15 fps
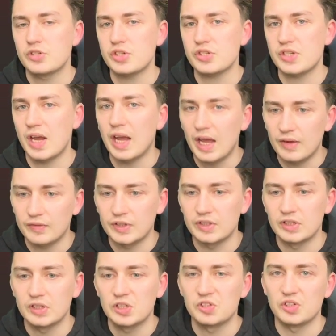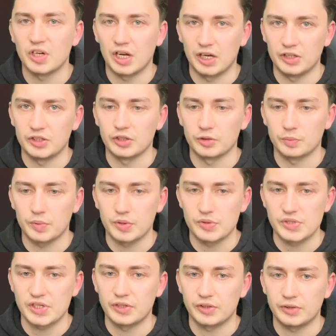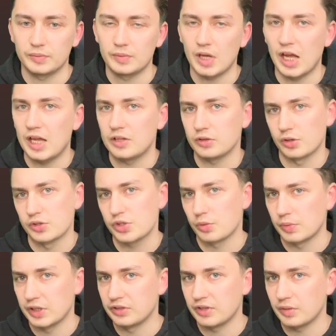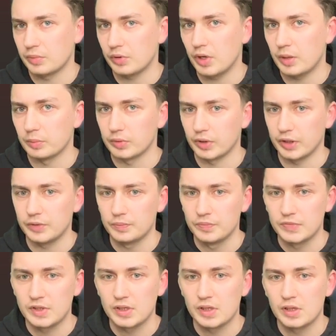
just having the ideal pawn center. And also being tempo up, right?